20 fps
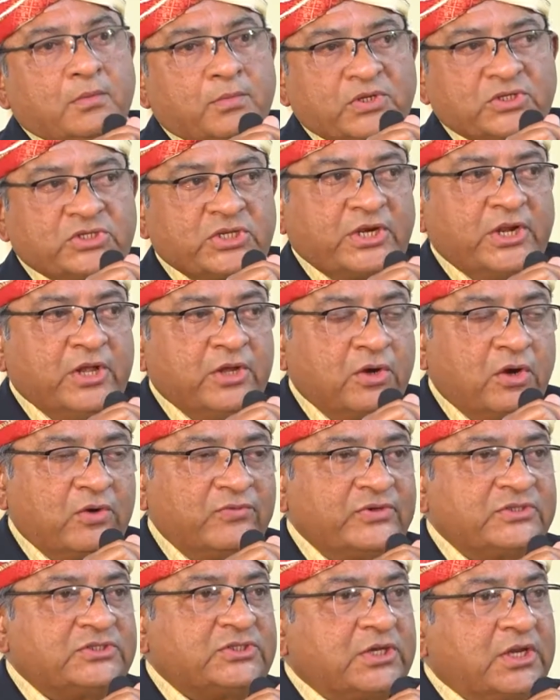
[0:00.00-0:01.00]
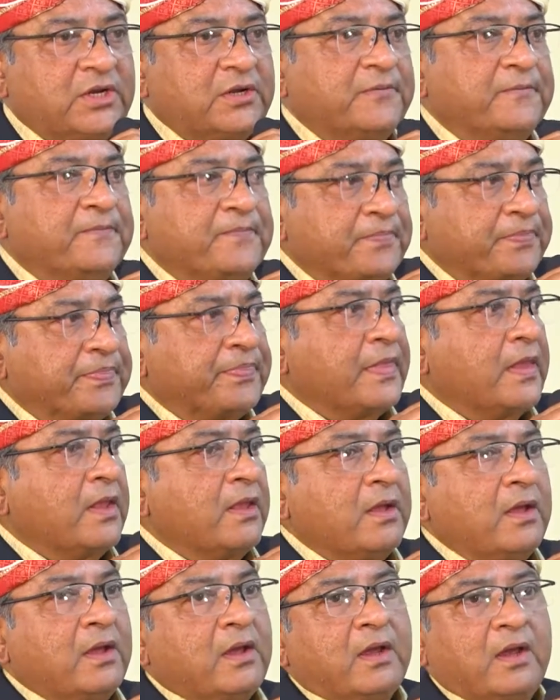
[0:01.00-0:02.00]
Presiding Officer
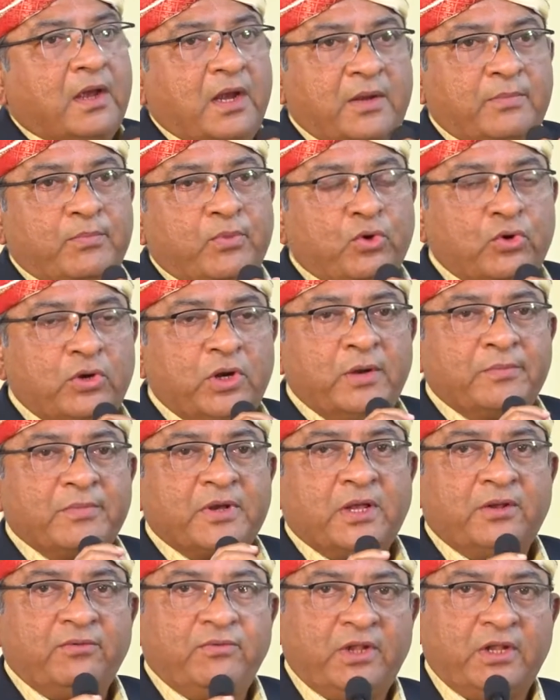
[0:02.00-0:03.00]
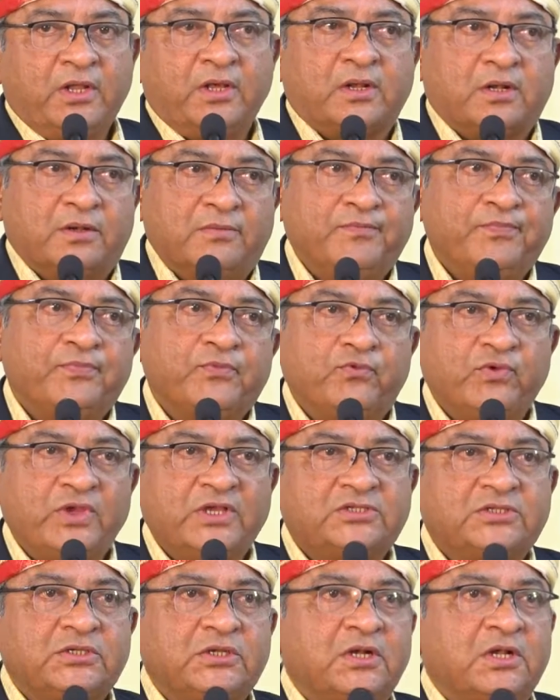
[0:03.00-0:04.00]
and Program Convener,
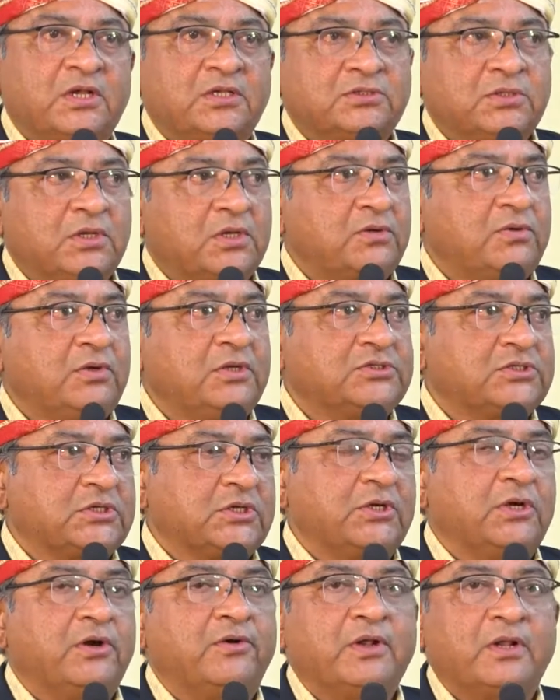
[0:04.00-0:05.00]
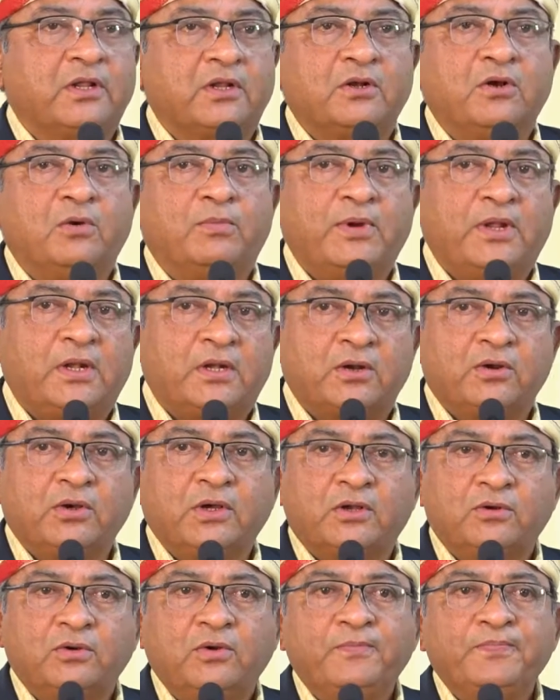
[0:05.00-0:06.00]
VSN Rajgaru, District Governor Gopal Rao
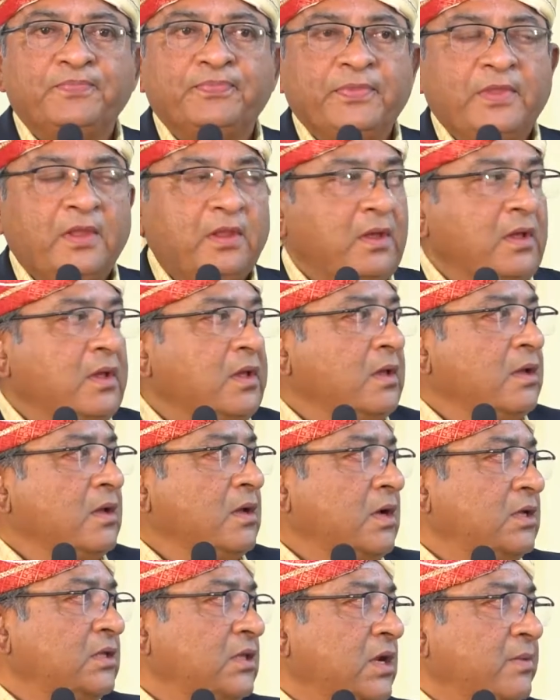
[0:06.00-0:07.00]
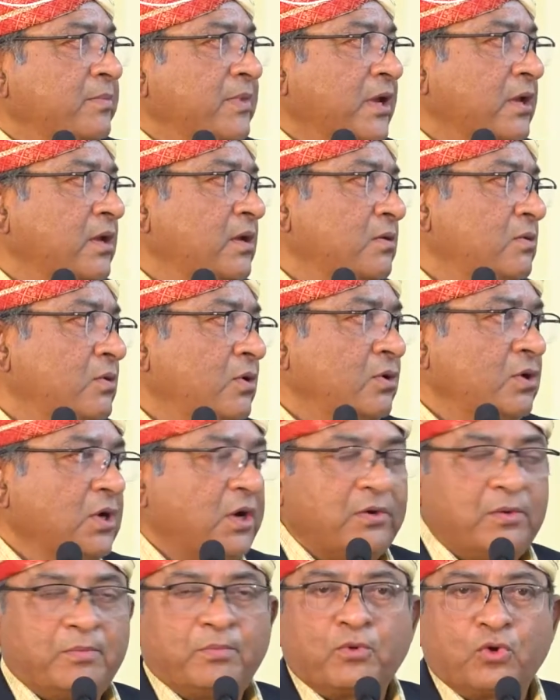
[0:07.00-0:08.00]
Garu, other my
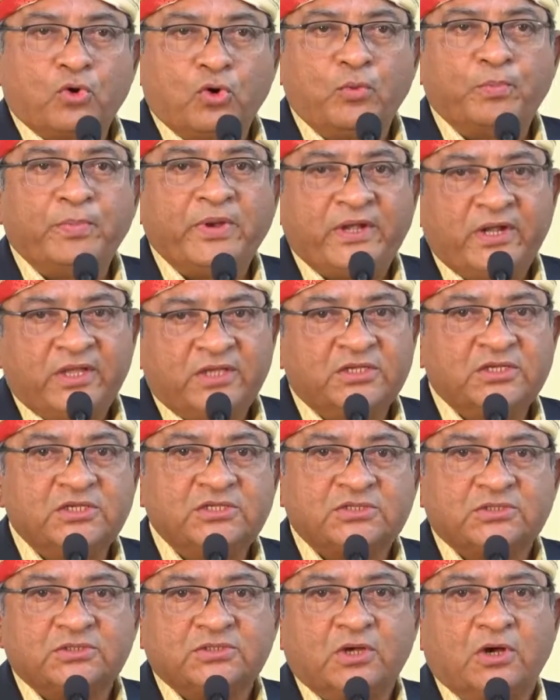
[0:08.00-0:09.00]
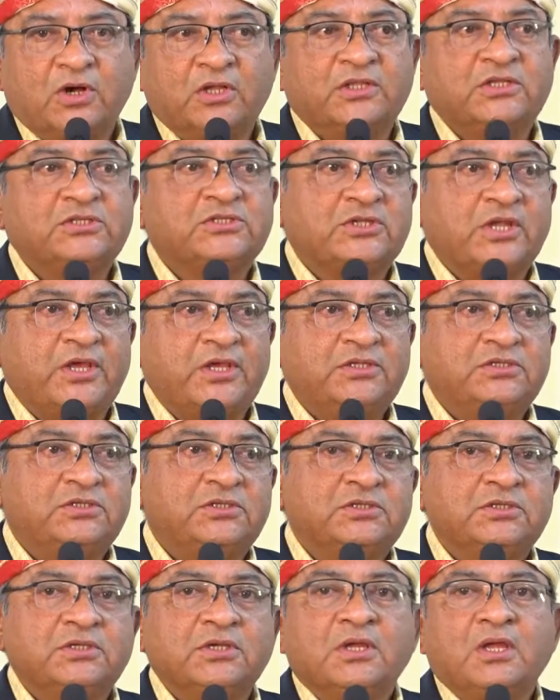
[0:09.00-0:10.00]
co-PDGs co on the
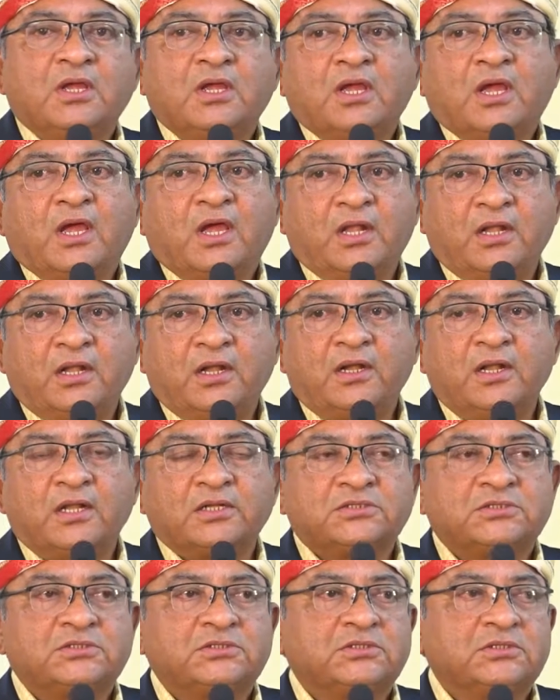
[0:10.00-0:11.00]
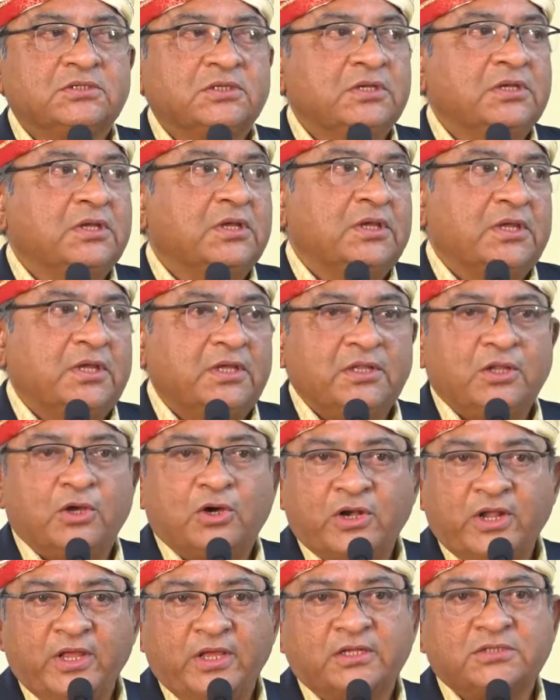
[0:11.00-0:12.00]
stage and leaders in the
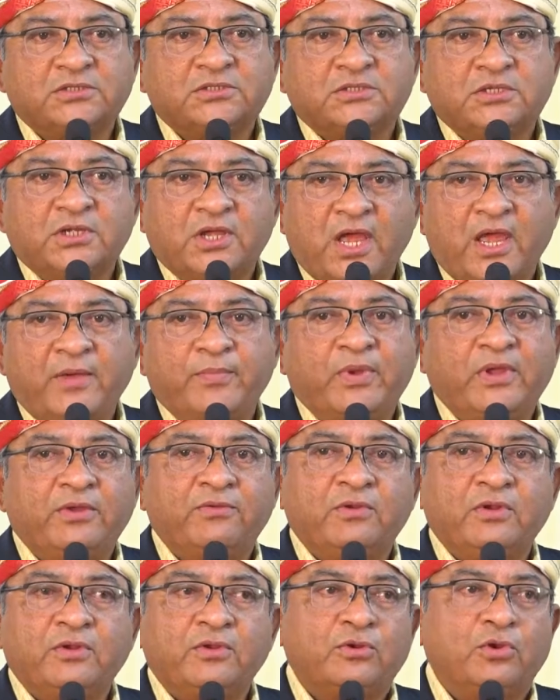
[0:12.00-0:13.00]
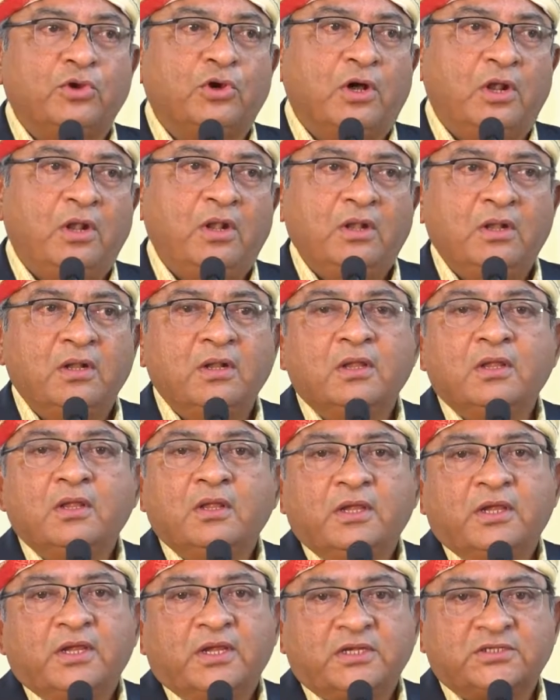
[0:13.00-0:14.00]
audience. Happy evening to you all.
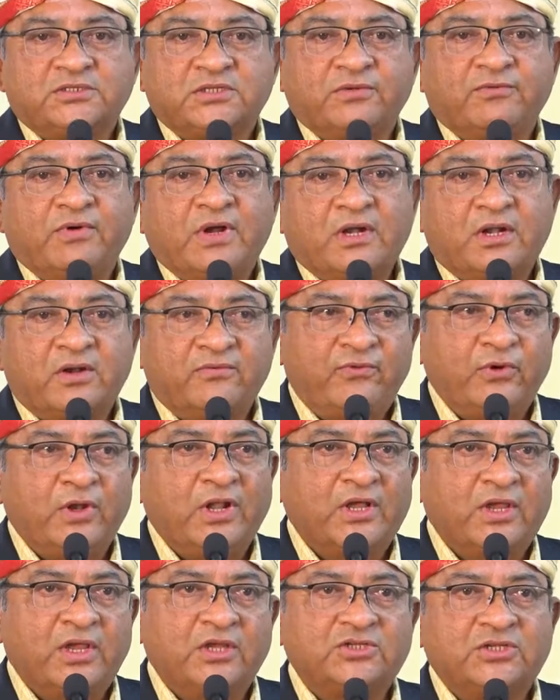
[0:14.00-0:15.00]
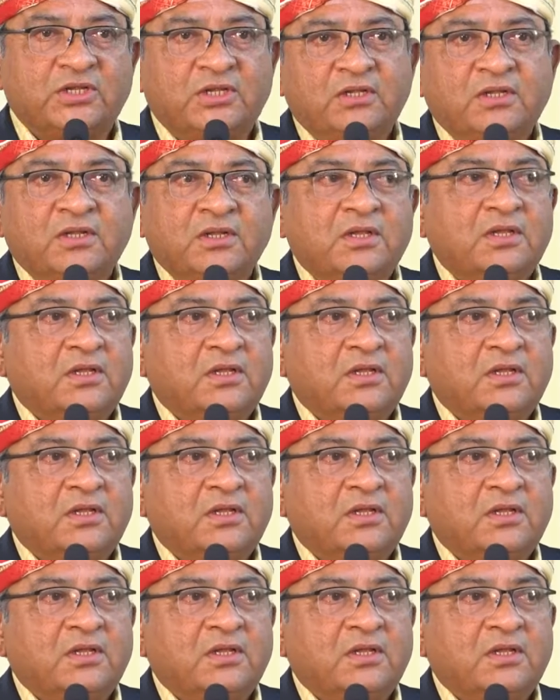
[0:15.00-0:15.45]
It's a wonderful occasion.